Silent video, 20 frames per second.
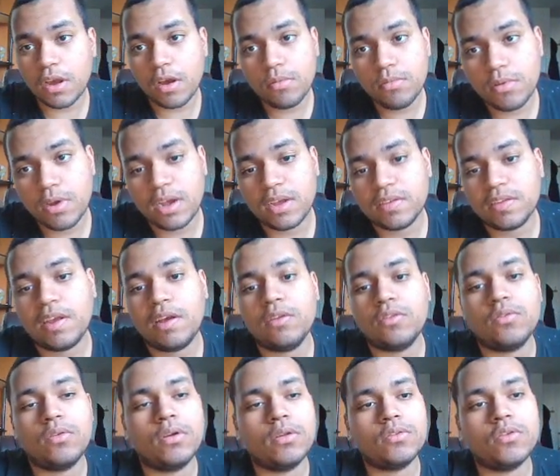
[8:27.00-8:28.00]
help you guys out
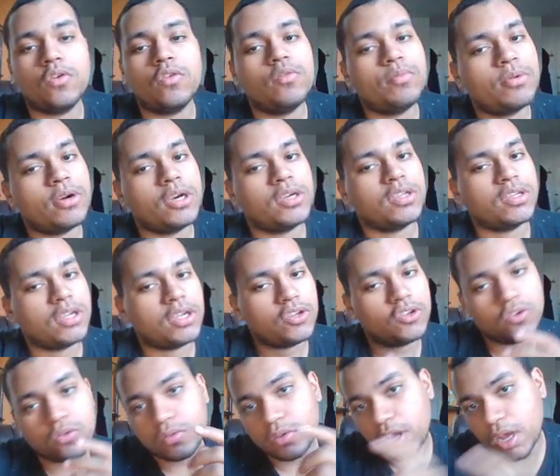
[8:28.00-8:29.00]
throughout the whole process. I
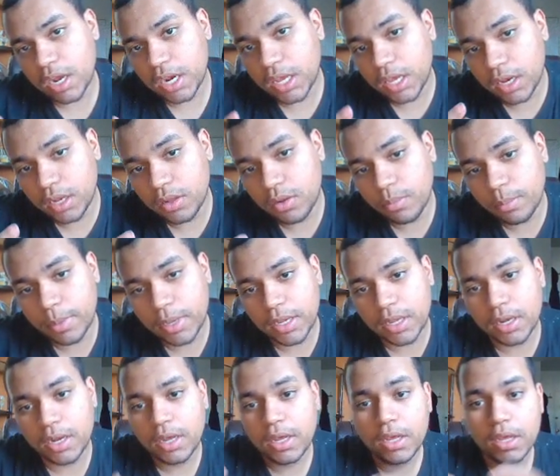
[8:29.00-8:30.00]
showed you how to get a
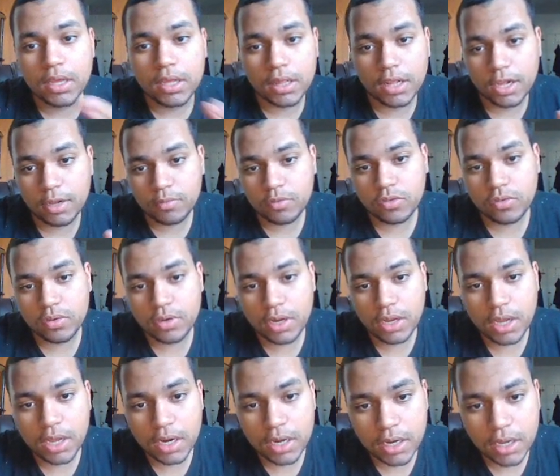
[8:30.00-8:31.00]
domain, and I'm showing you
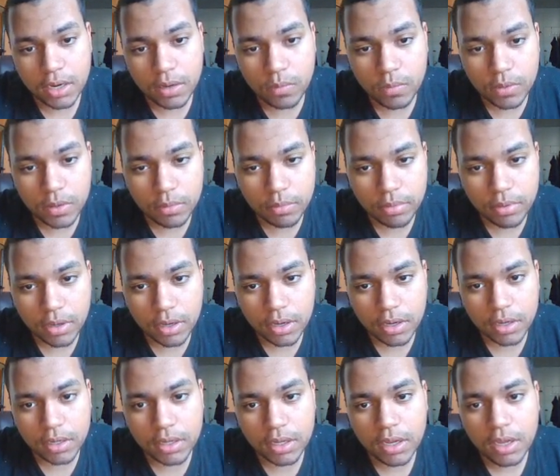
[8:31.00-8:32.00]
how to get a winning
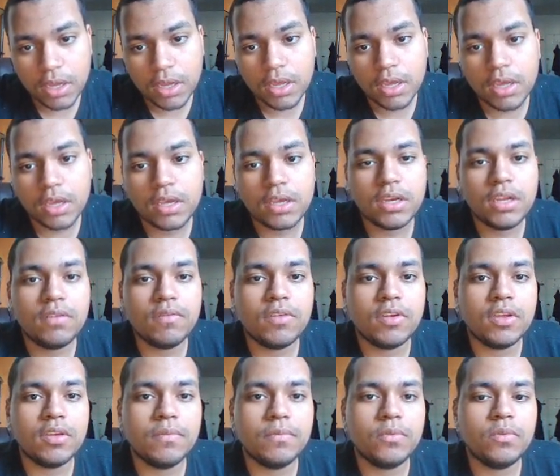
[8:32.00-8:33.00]
product. It could even
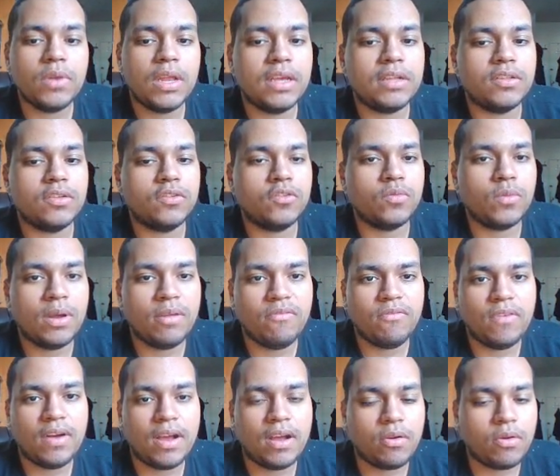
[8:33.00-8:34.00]
give you like the swipe
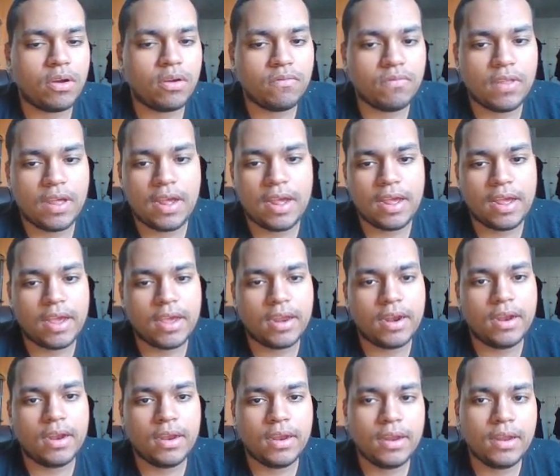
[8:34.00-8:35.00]
file of the ad
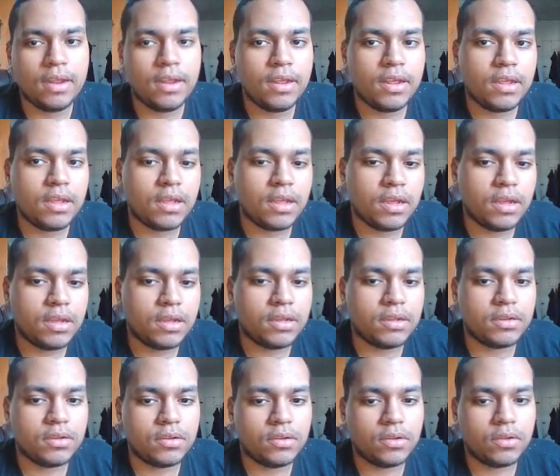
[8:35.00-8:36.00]

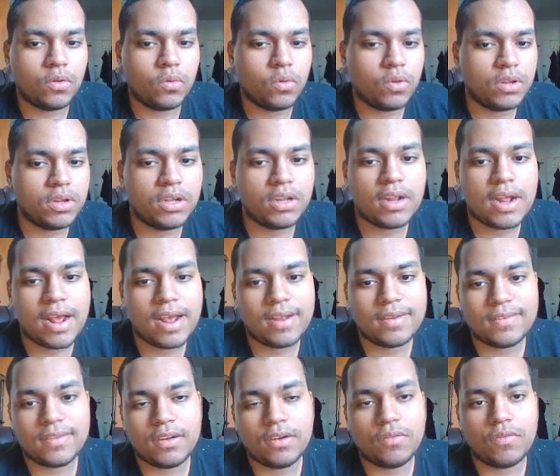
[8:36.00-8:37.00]
and all the other
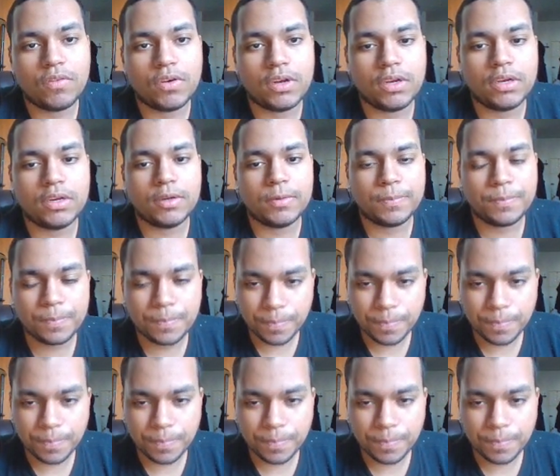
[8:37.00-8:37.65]
ads they're running.